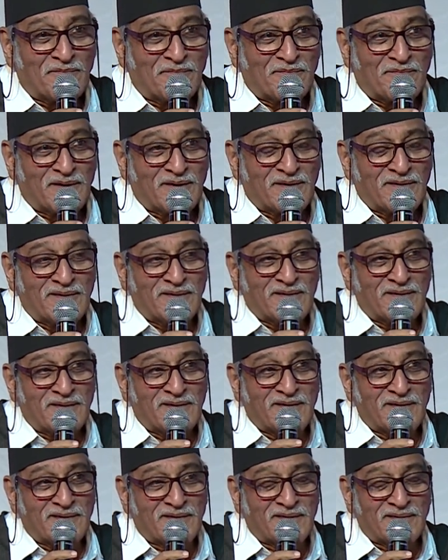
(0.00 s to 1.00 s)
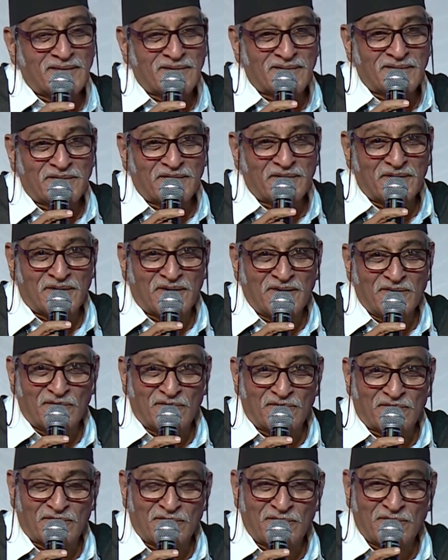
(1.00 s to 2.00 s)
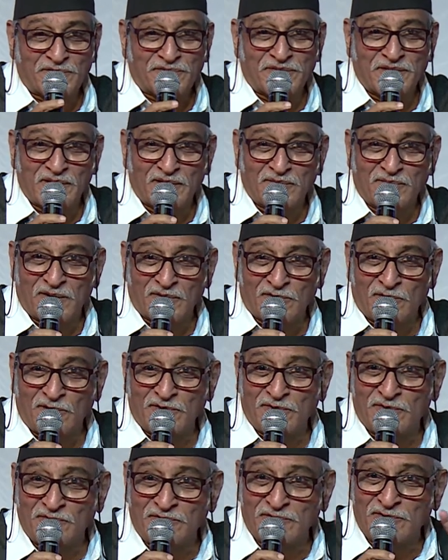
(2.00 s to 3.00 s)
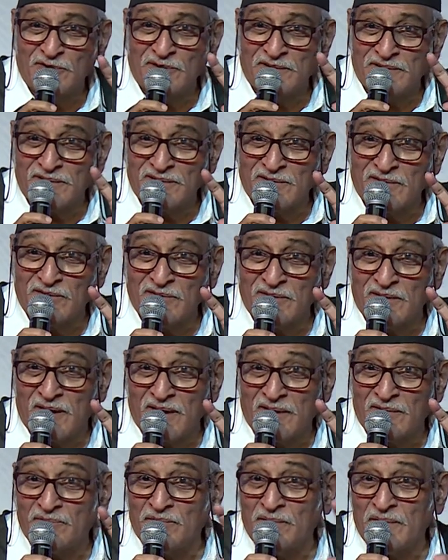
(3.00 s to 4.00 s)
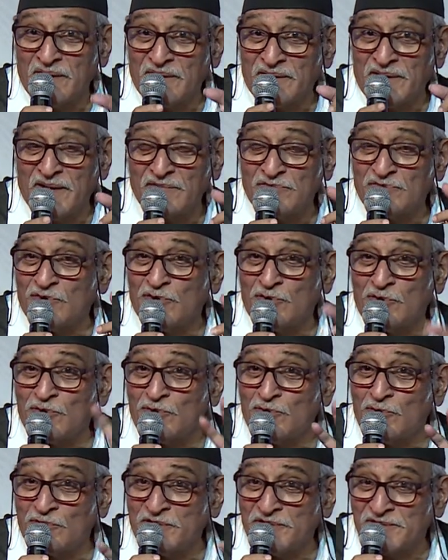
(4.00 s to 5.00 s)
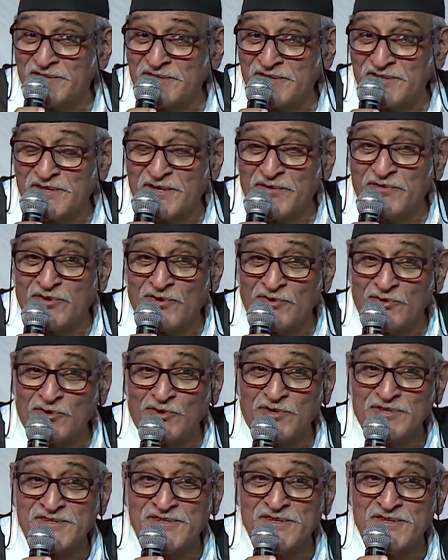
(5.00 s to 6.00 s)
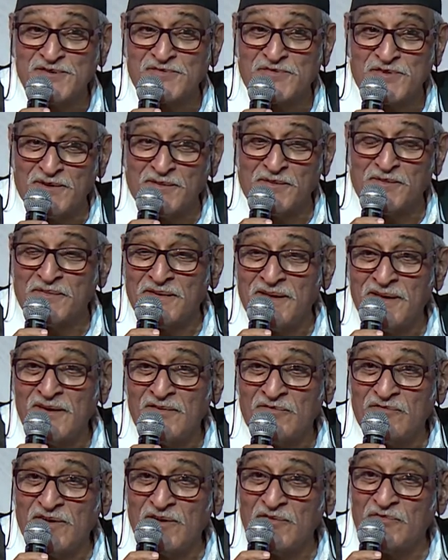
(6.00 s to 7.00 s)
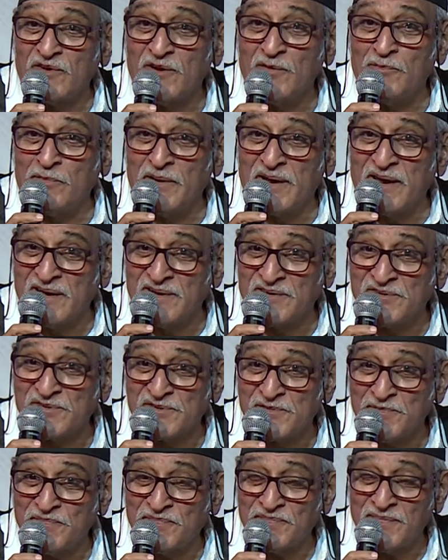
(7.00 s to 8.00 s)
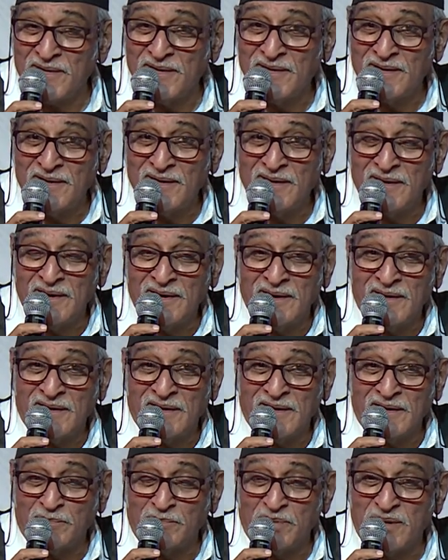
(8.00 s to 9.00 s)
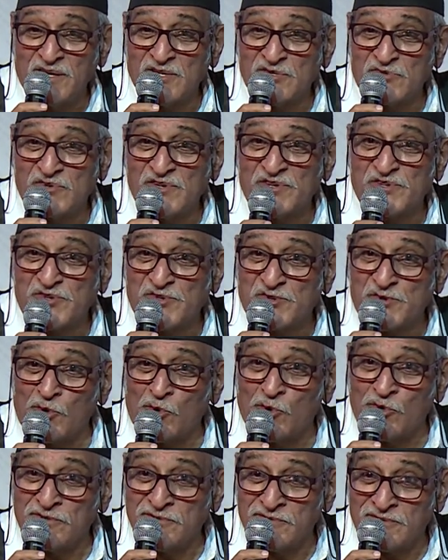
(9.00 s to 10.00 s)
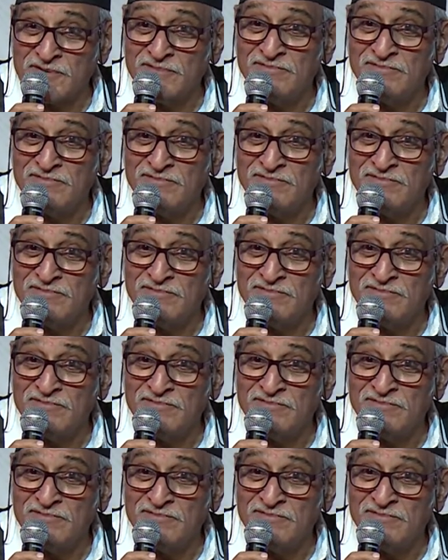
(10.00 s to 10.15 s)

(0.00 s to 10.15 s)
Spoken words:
But the good thing about audiovisual, and many times you don't notice it, if you notice this film, when film begins, it begins with stones,